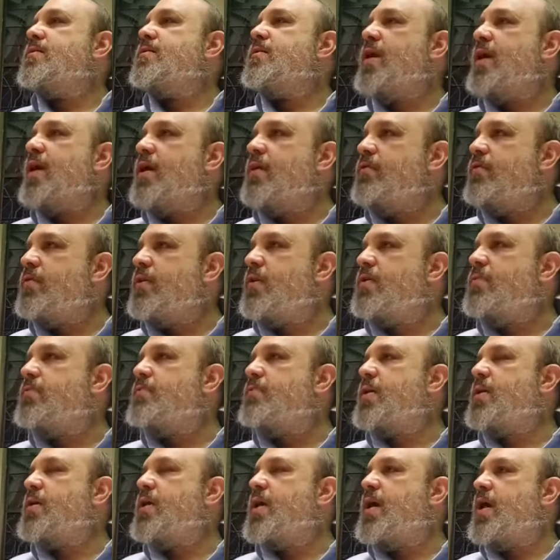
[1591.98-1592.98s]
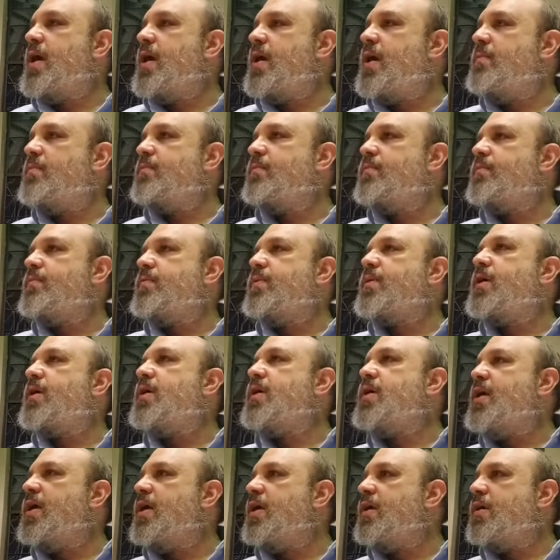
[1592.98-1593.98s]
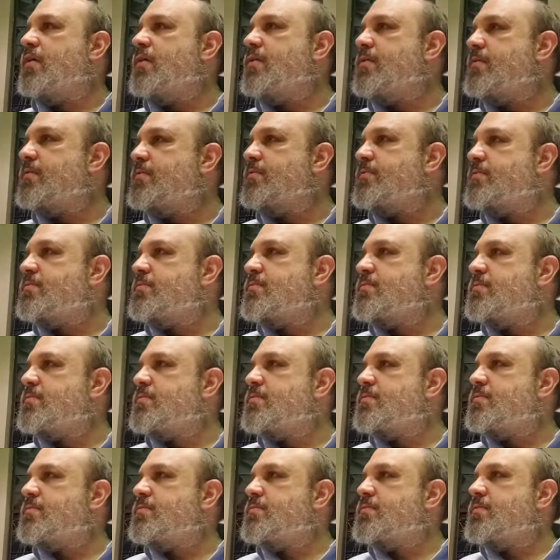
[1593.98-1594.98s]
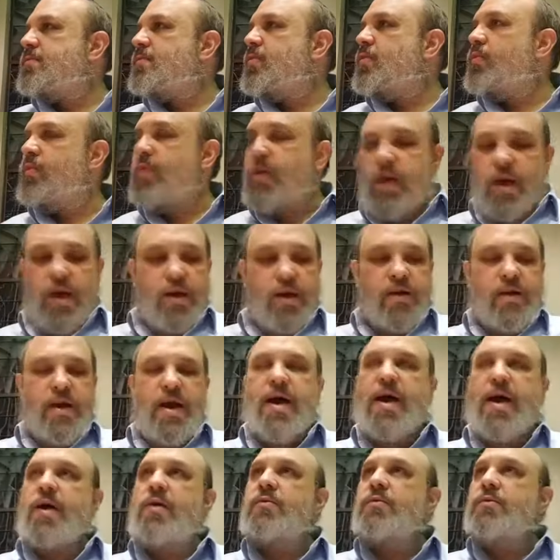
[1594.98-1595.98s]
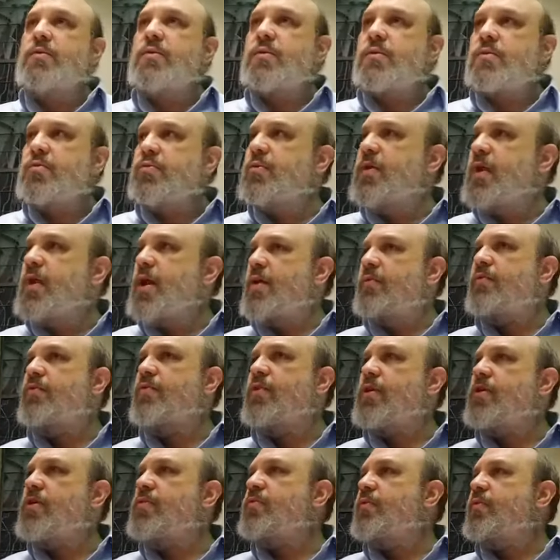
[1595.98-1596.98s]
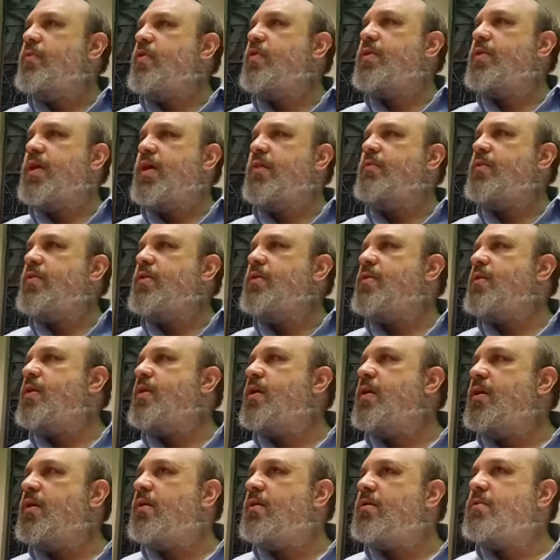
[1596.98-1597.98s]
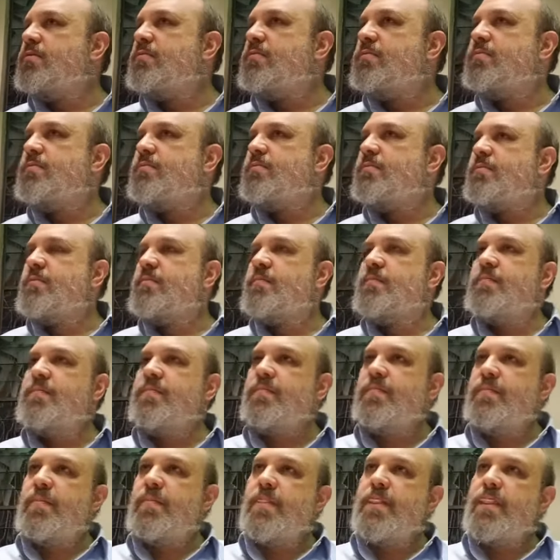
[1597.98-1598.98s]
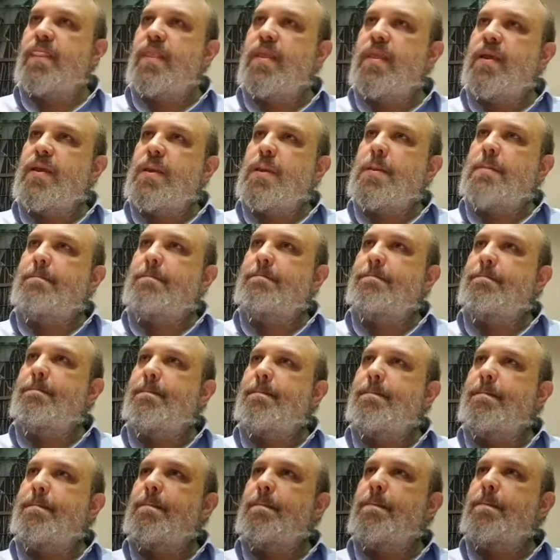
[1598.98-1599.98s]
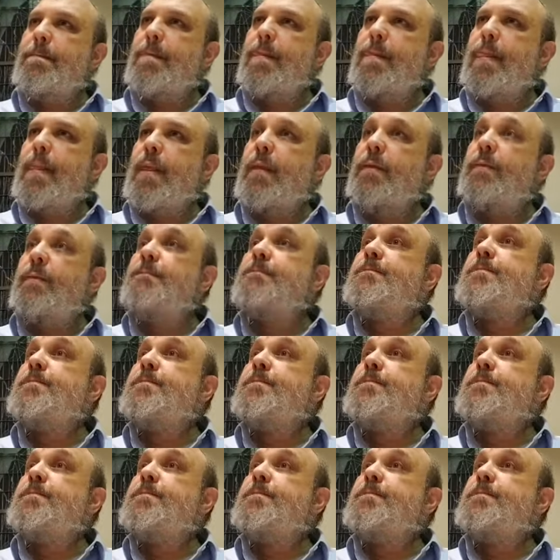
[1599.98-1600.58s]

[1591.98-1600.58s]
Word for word: David became a king. Right. We are now two and a half years before David is a king. I, I thought this is before the kingdom. Before,